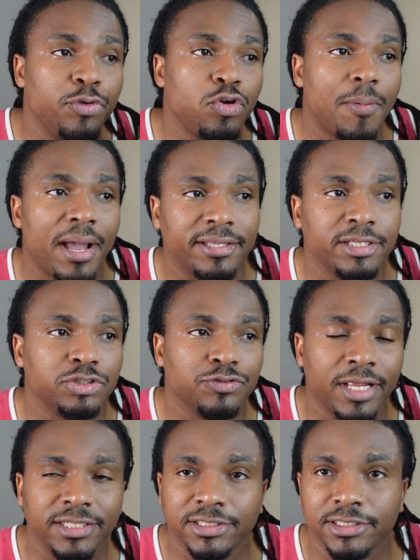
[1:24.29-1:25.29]
you go back into this
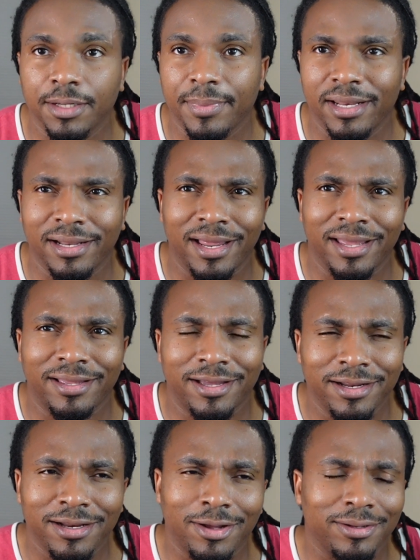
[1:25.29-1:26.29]
relationship and like
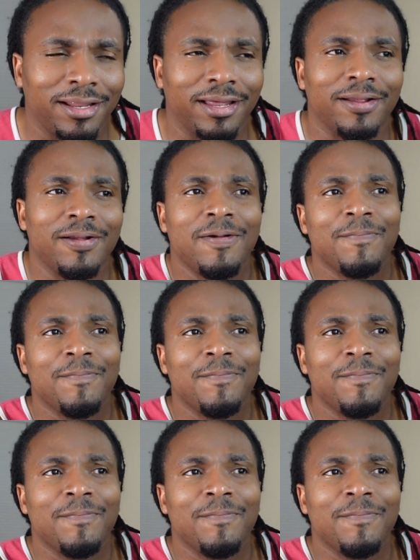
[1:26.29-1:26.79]
cut uh, like